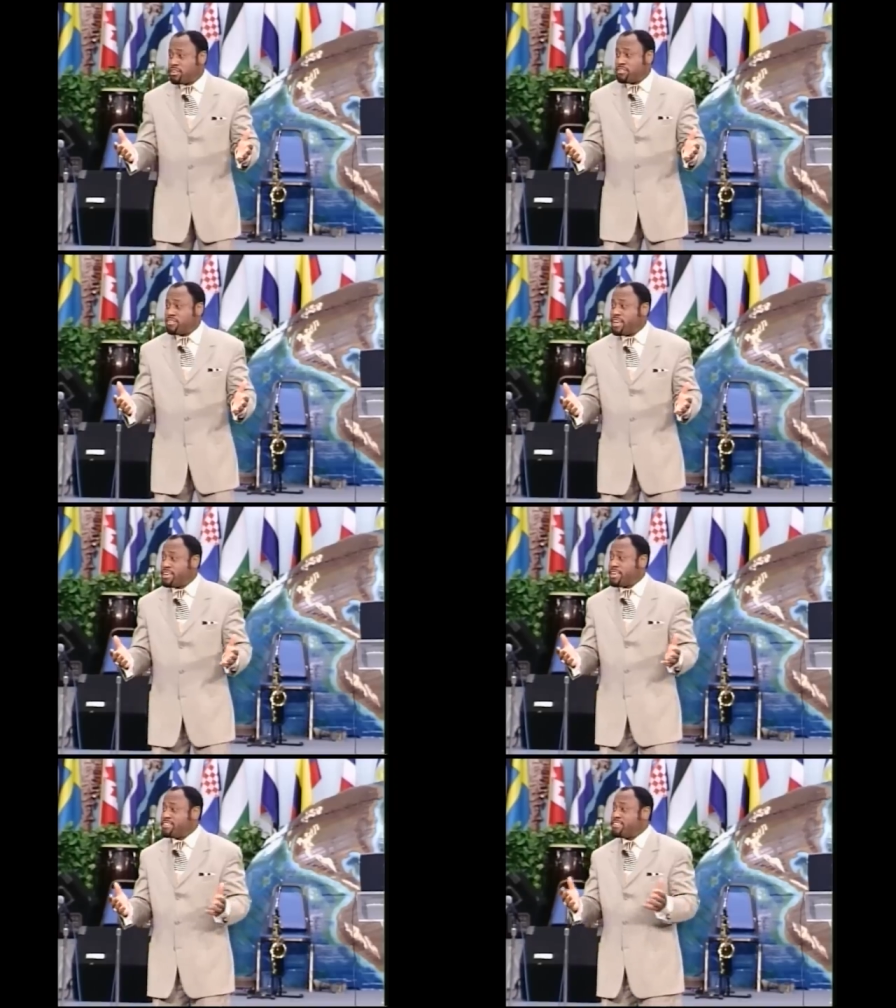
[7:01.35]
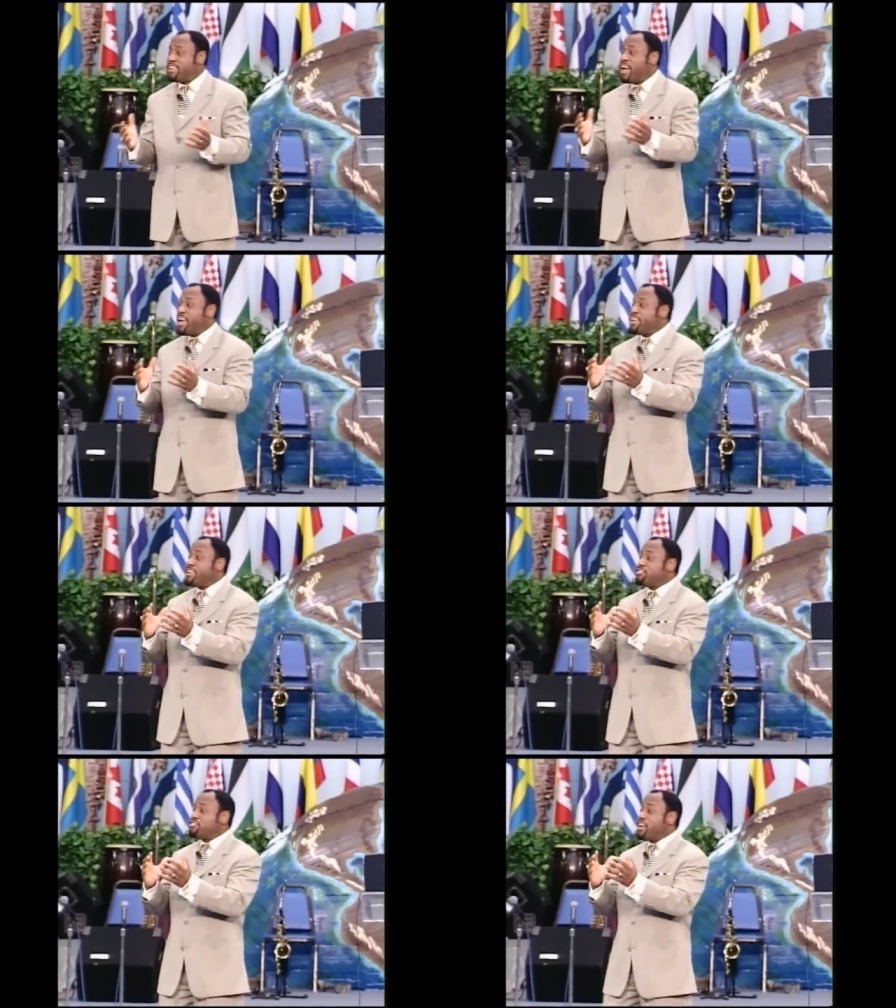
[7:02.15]
Satan has
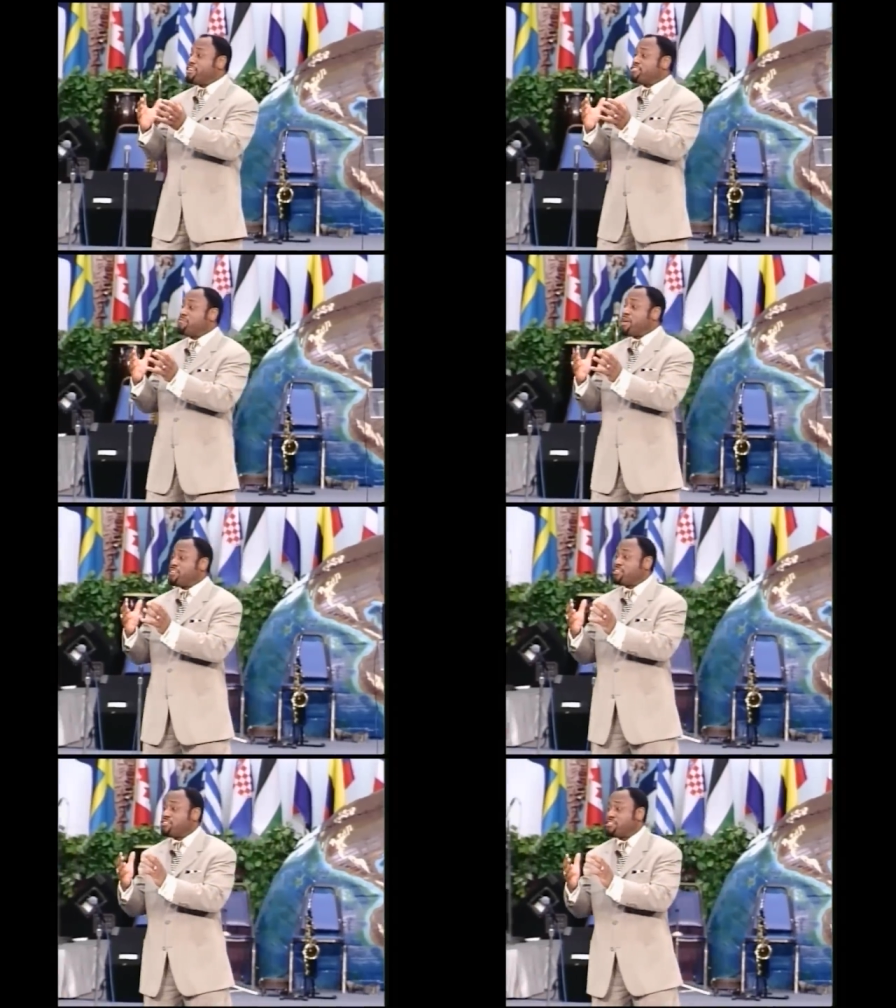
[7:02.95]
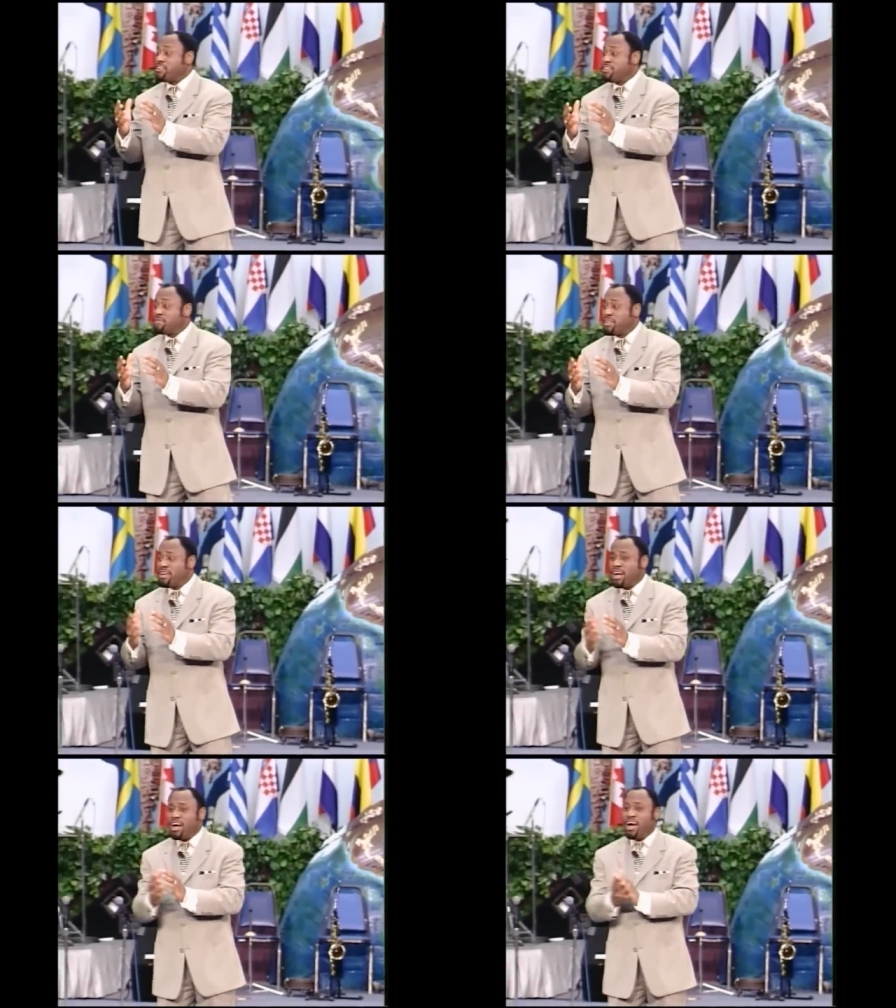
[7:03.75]
slightly changed the message,
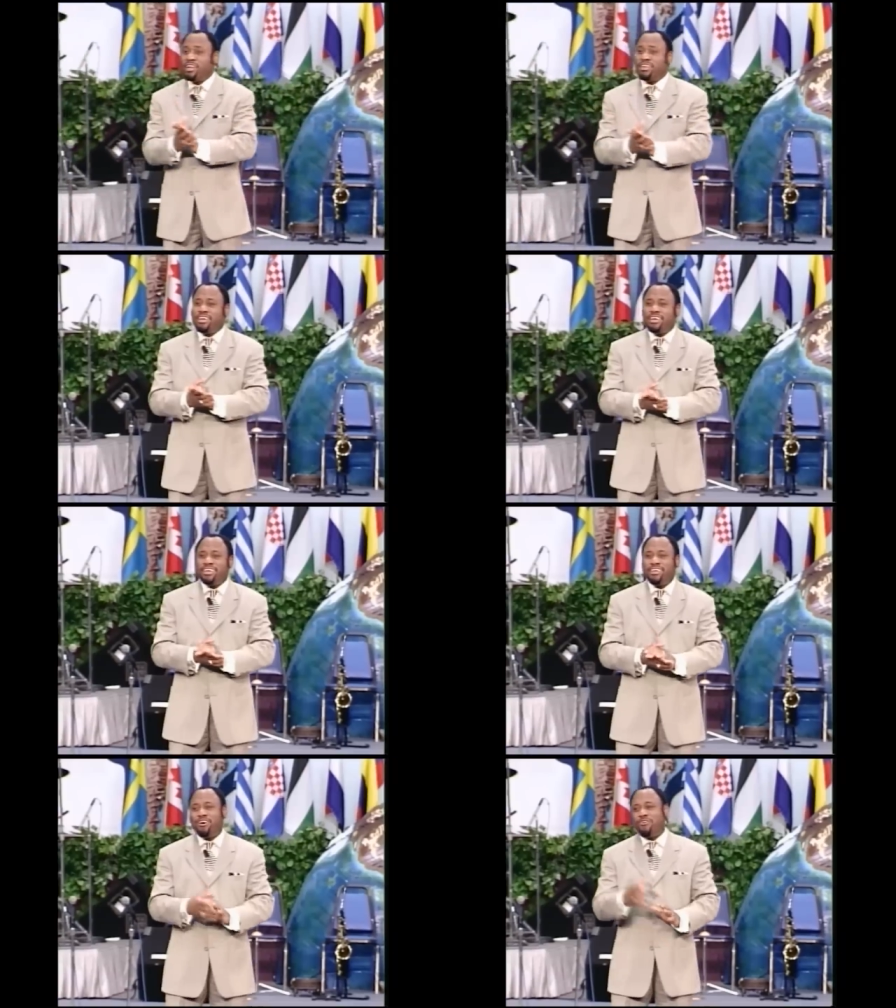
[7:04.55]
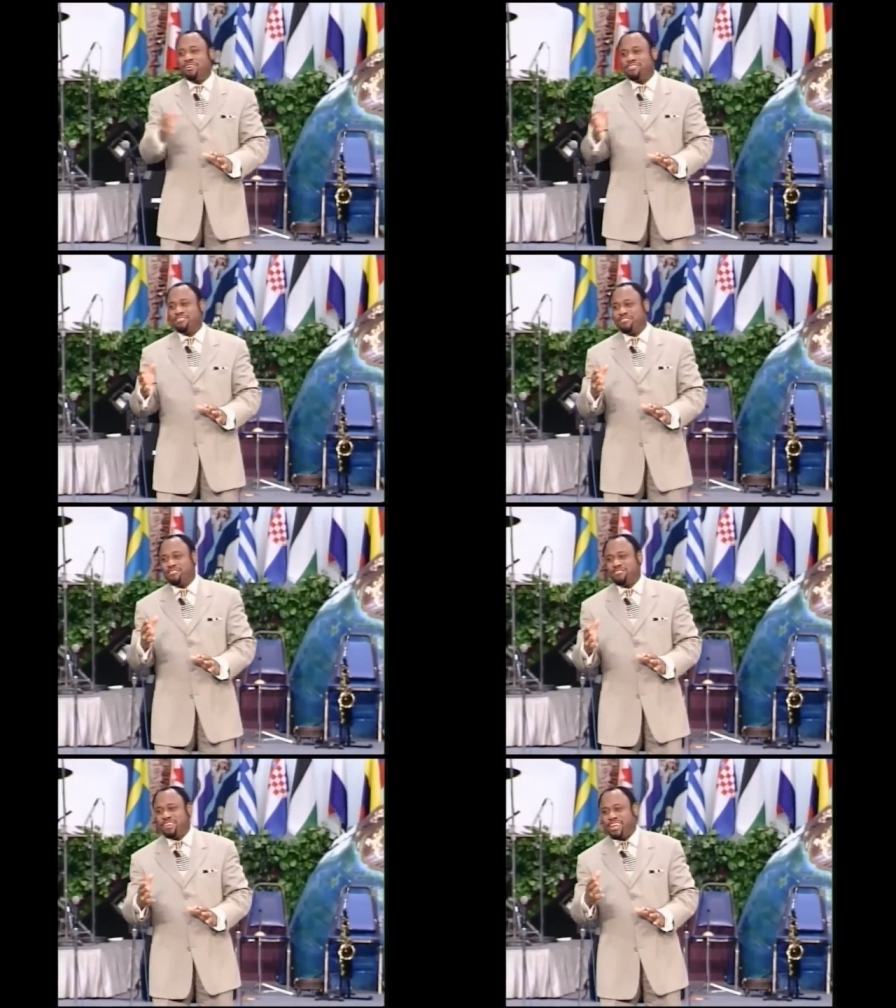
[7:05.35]
and, you know,
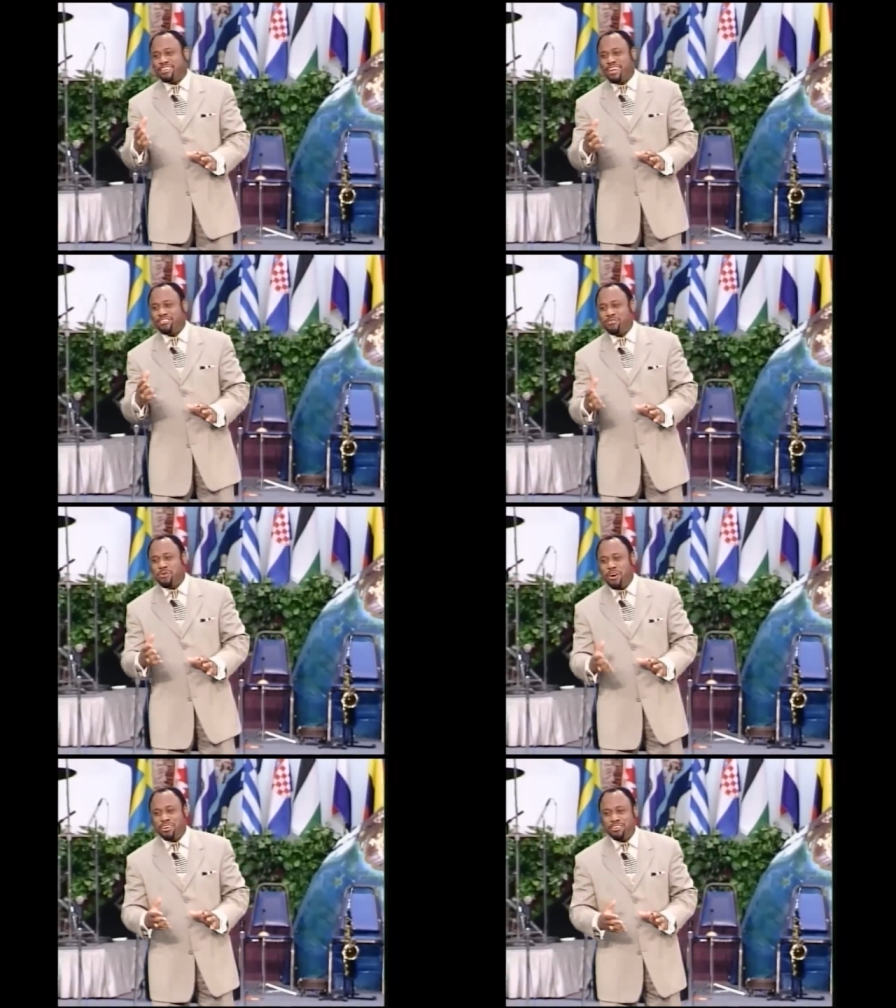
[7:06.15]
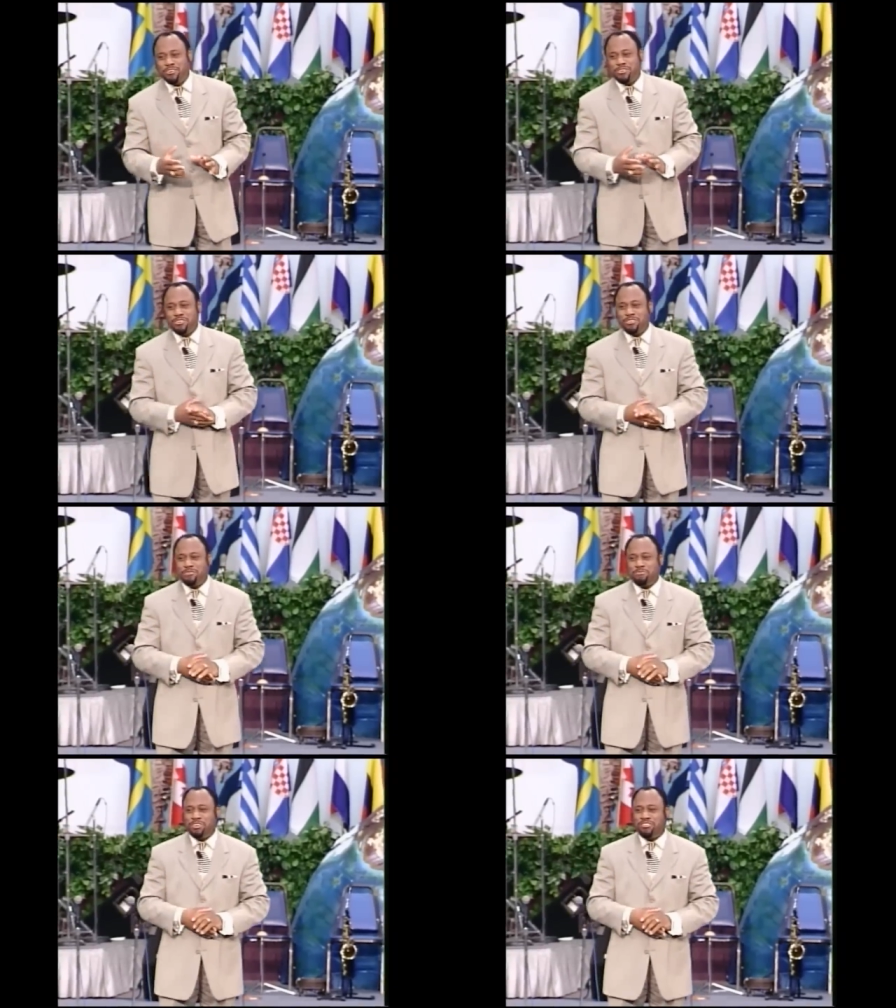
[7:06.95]
Satan doesn't want you to,
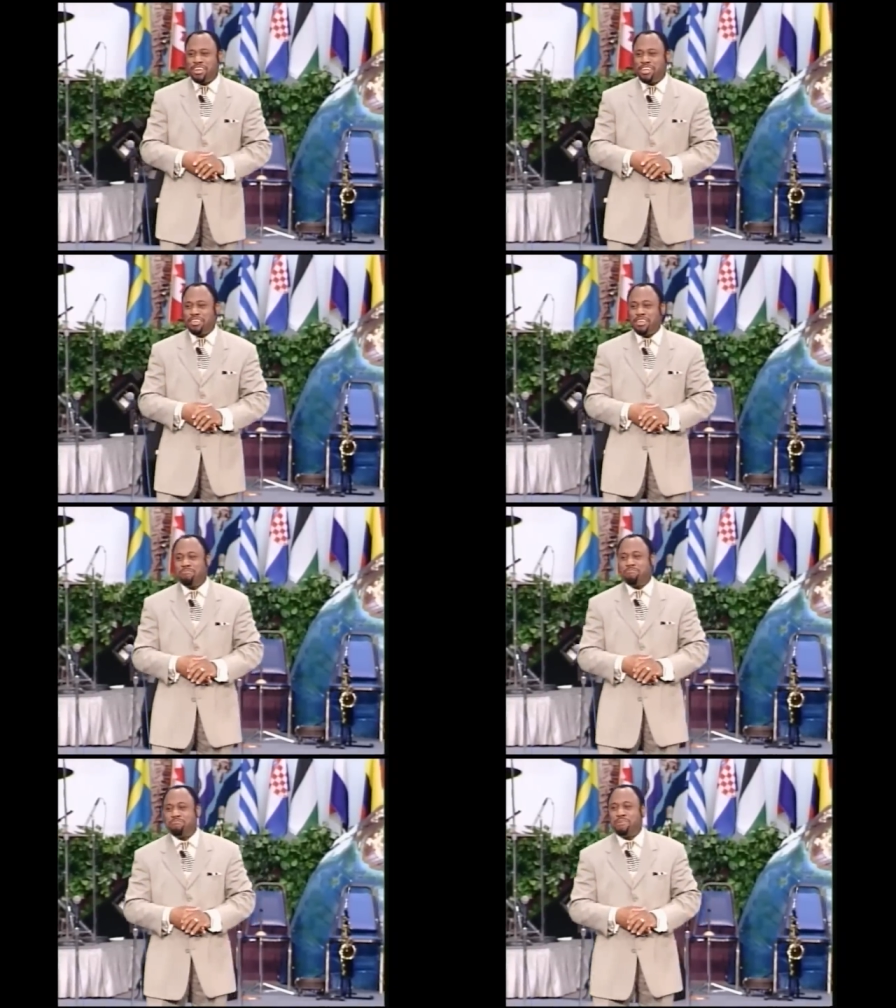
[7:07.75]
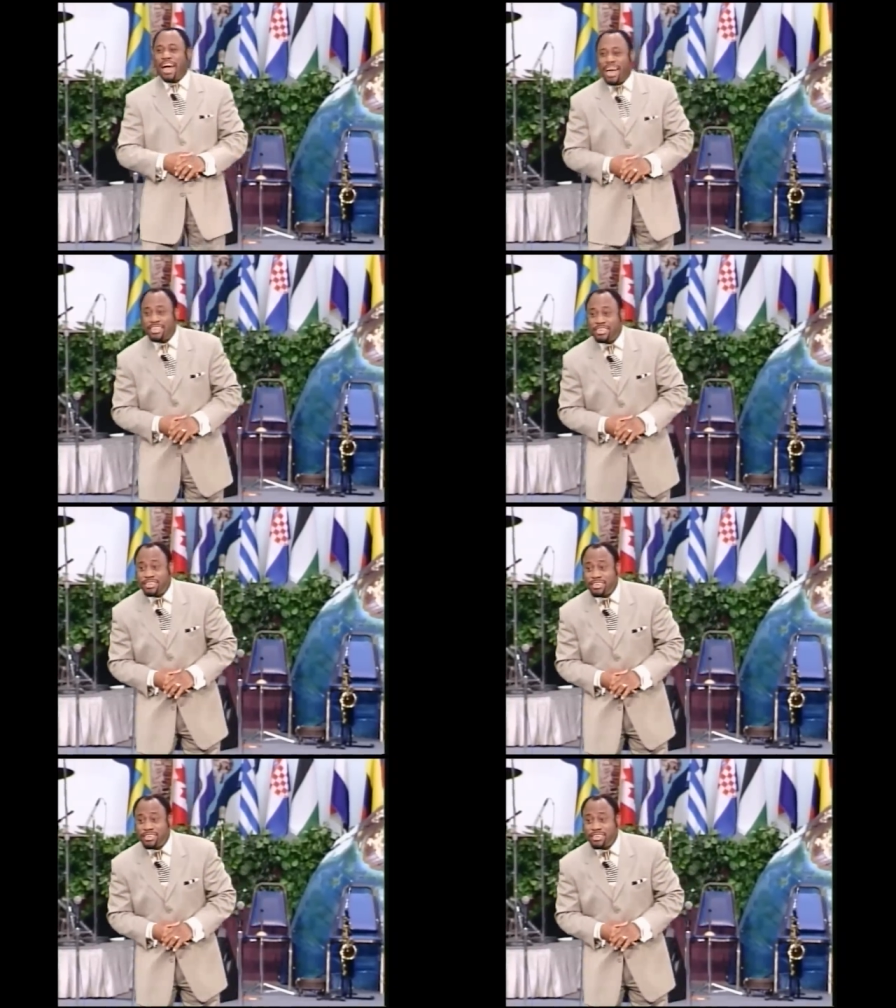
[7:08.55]
to preach anything bad.